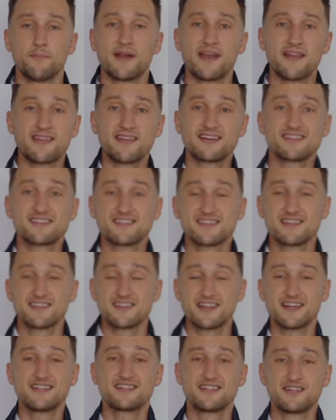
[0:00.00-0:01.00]
But I think this is a
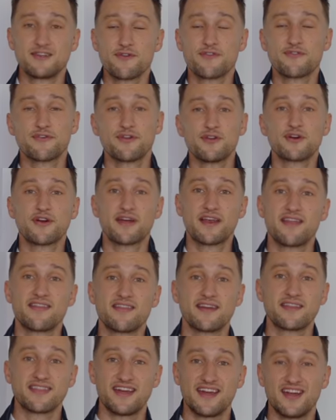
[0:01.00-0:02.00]
nice and youthful look and I
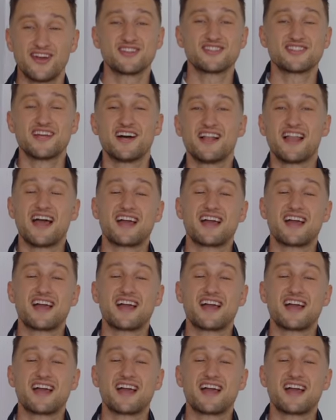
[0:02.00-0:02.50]
think the hairstyle